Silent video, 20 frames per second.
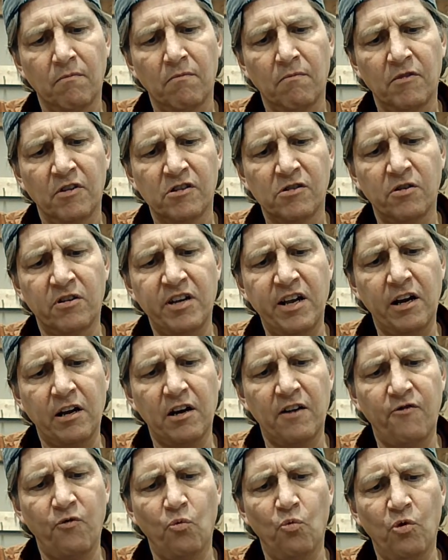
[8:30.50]
So take
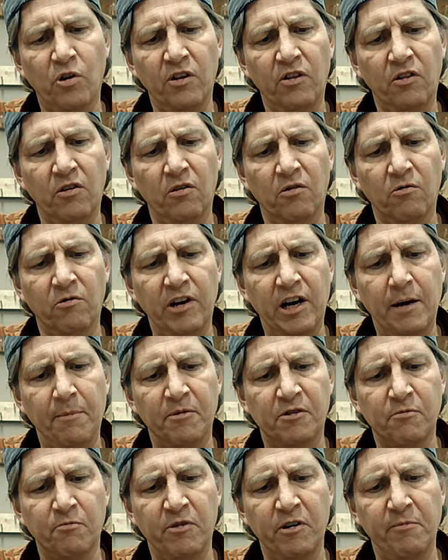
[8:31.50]
off one little wrap, so
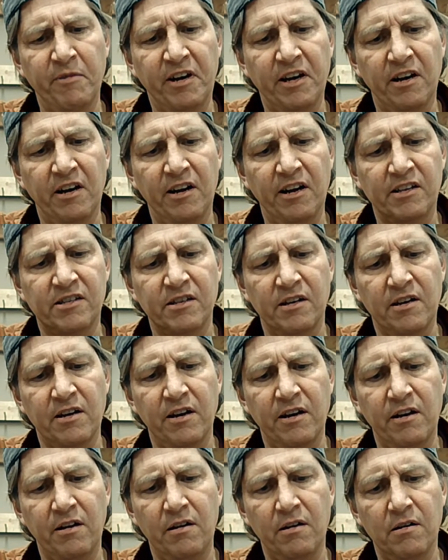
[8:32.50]
I might make it nice and
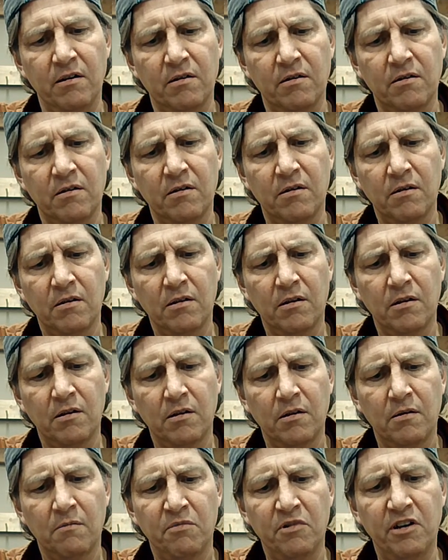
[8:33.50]
tight here,
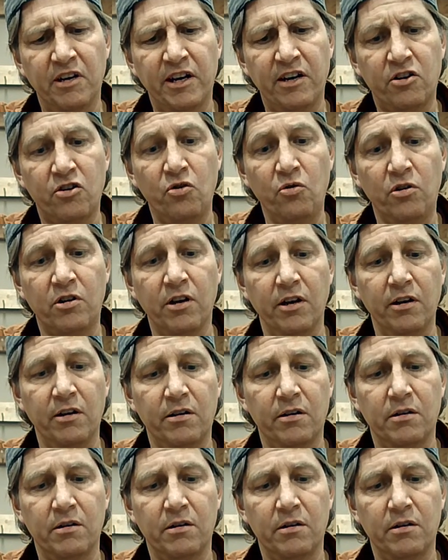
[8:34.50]
but not too tight.